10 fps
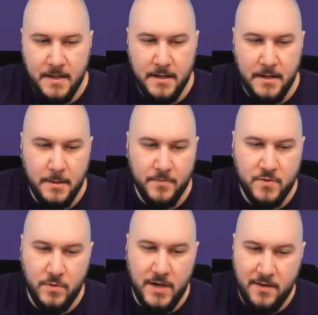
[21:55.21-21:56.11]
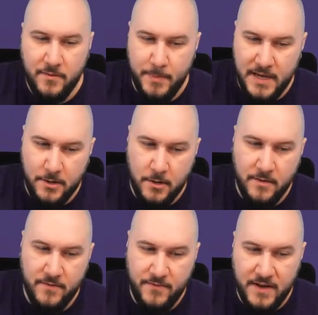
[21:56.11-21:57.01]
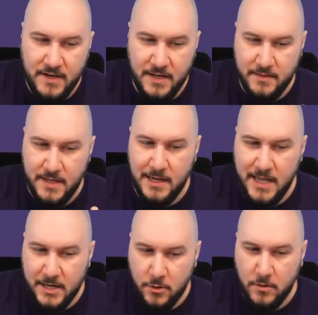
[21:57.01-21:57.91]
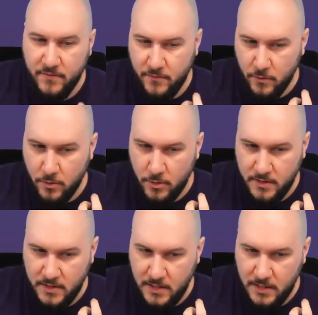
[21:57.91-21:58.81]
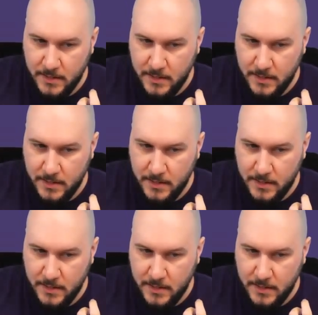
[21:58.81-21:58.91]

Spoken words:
to have a better fitting then later on for the